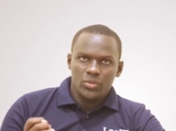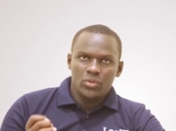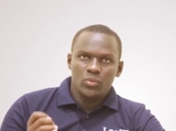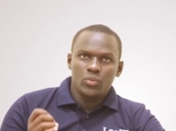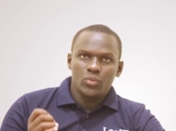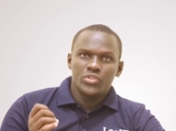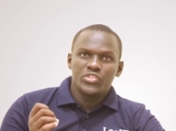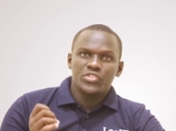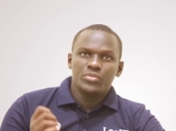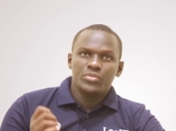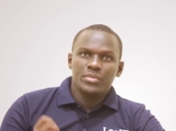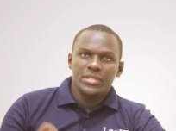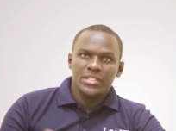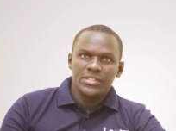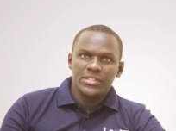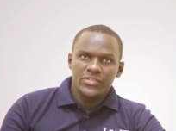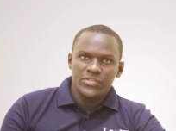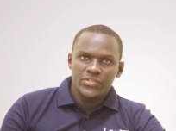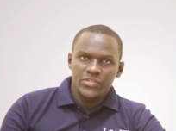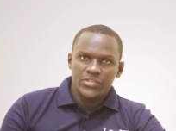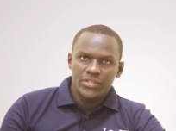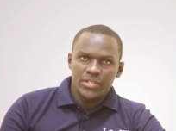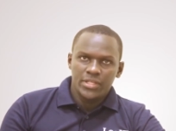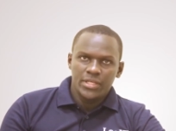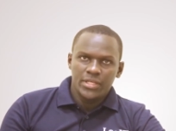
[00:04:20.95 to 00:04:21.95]
which
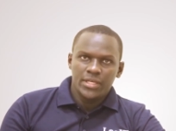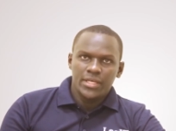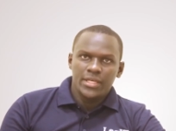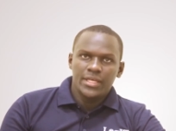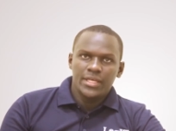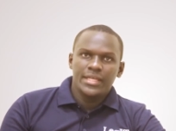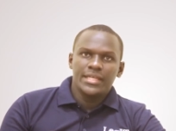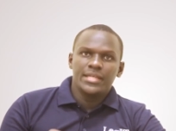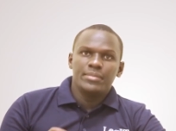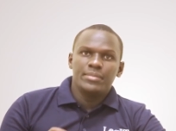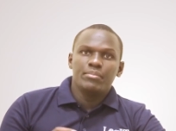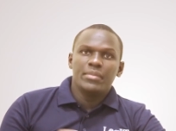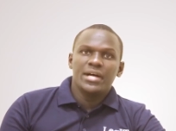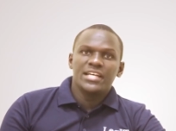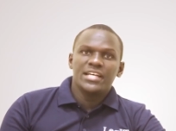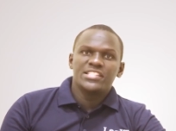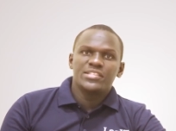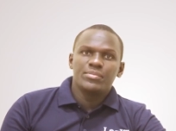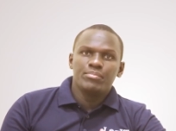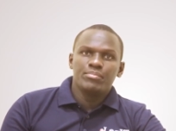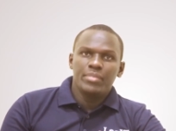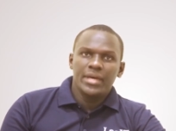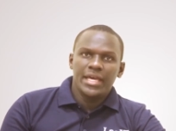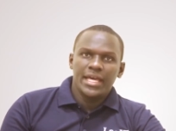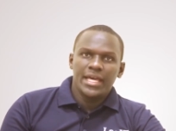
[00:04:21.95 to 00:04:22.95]
means it
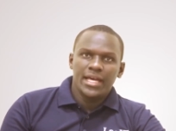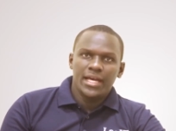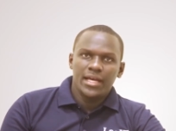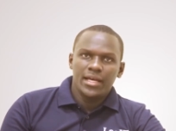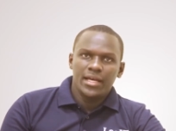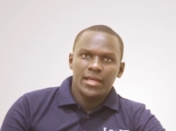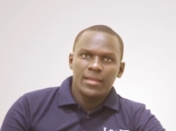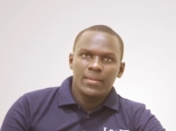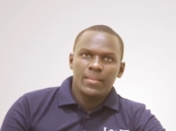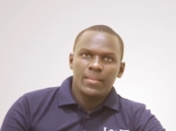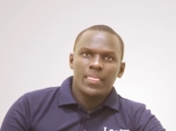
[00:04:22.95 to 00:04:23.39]
must bear